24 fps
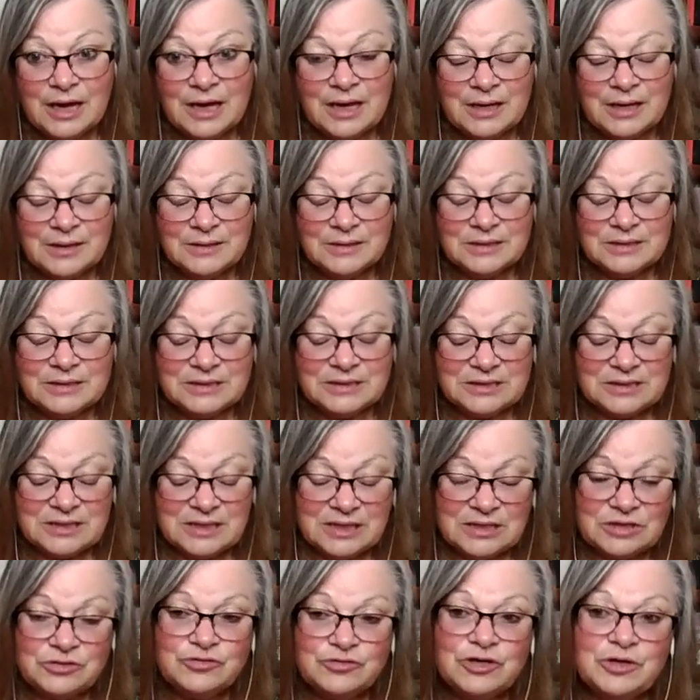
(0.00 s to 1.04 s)
And this
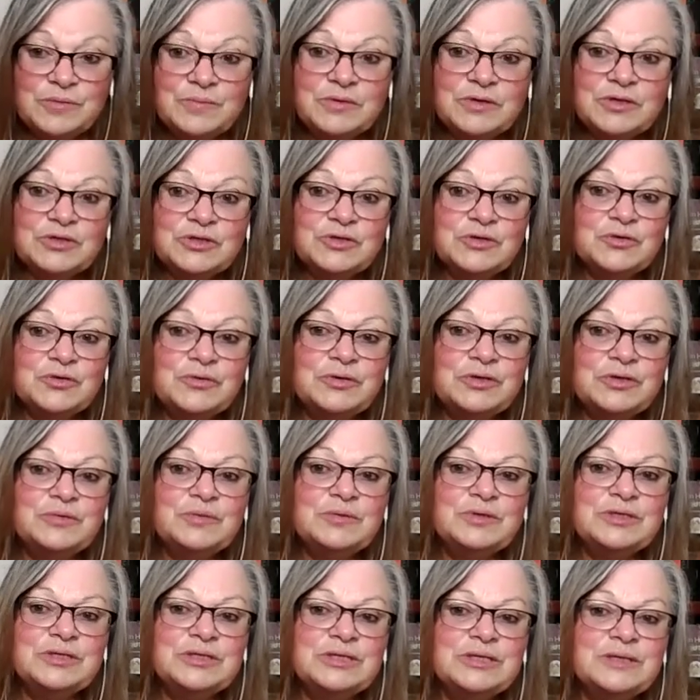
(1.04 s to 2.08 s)
is their dreaming
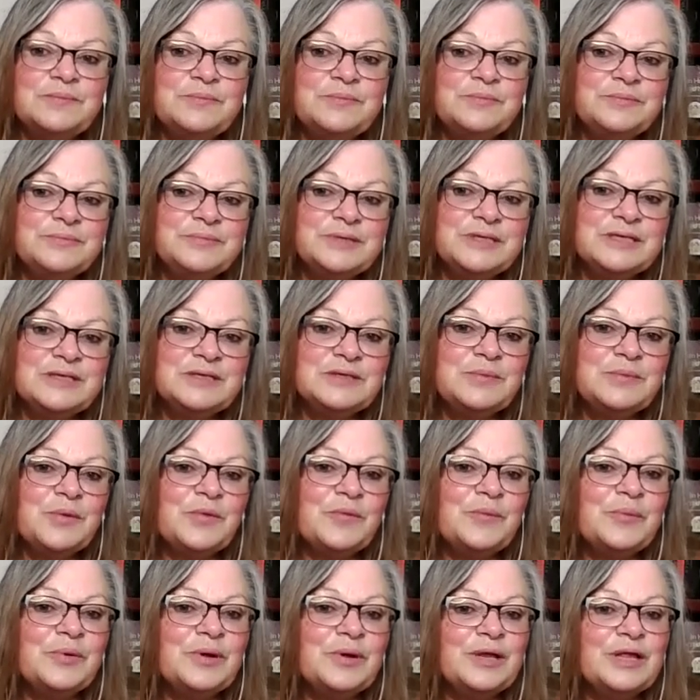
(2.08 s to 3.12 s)
stories, which is a
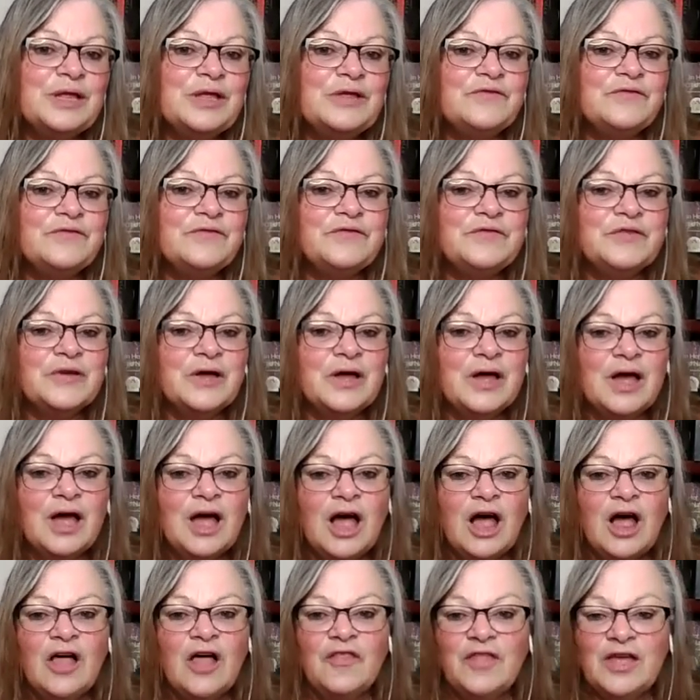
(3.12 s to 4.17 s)
system of belief
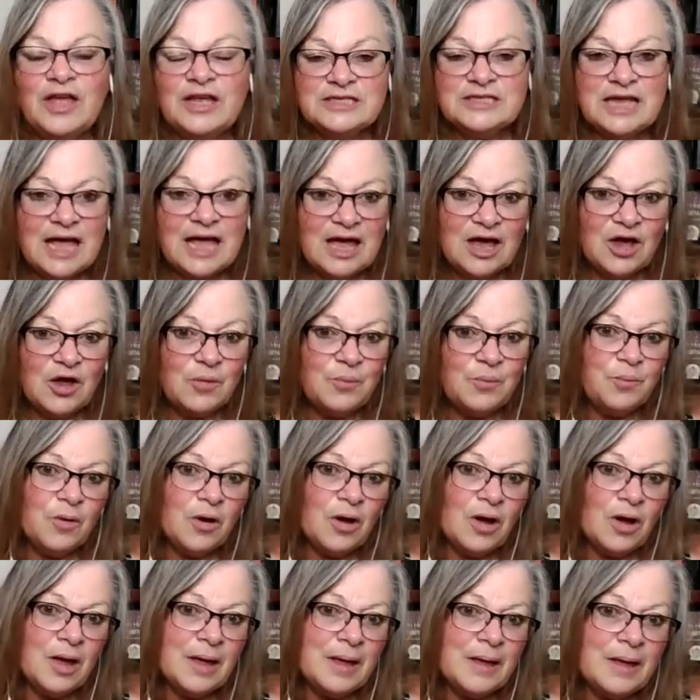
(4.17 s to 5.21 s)
that's held
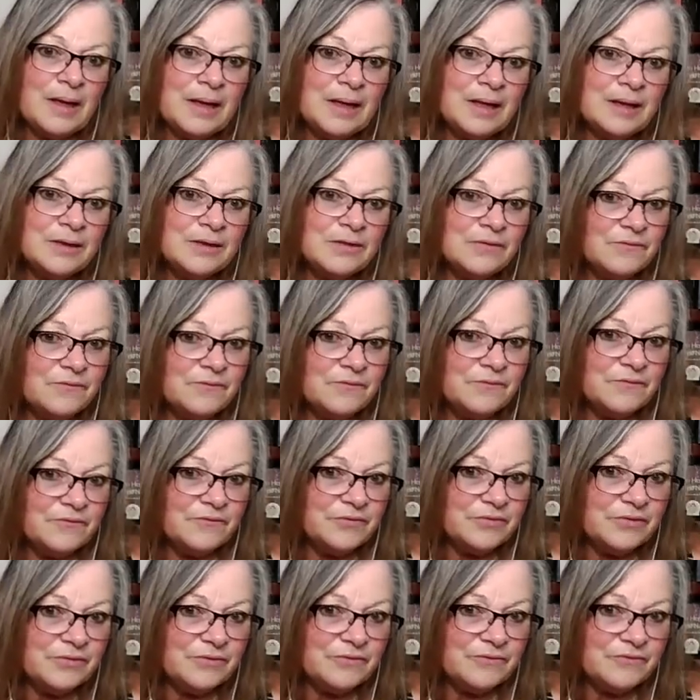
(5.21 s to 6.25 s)
by
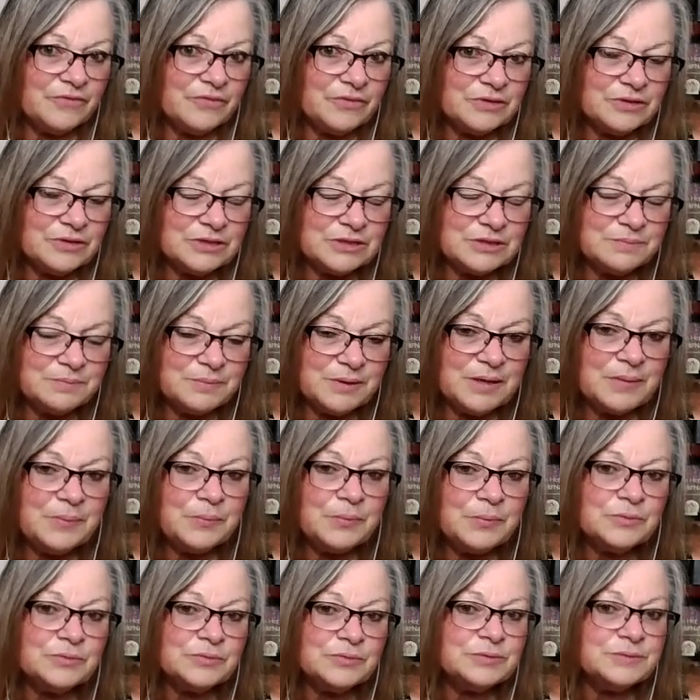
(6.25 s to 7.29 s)
the first
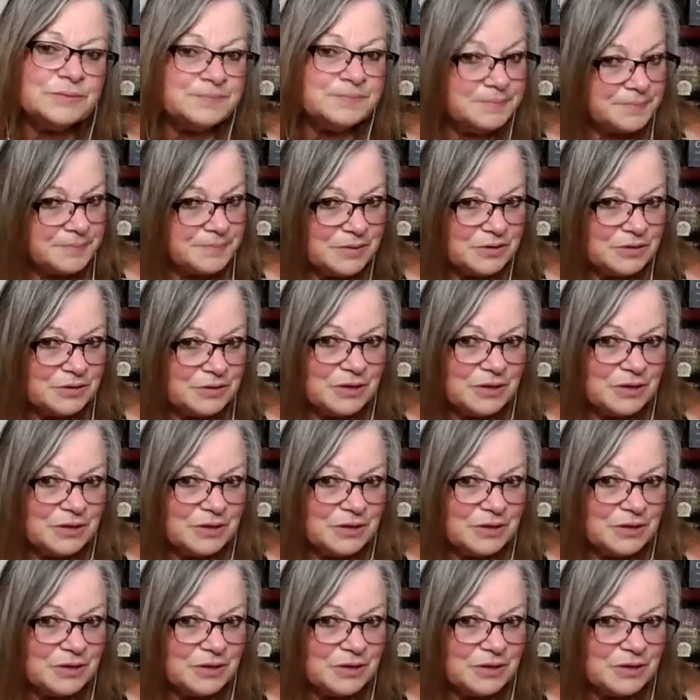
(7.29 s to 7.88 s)
peoples,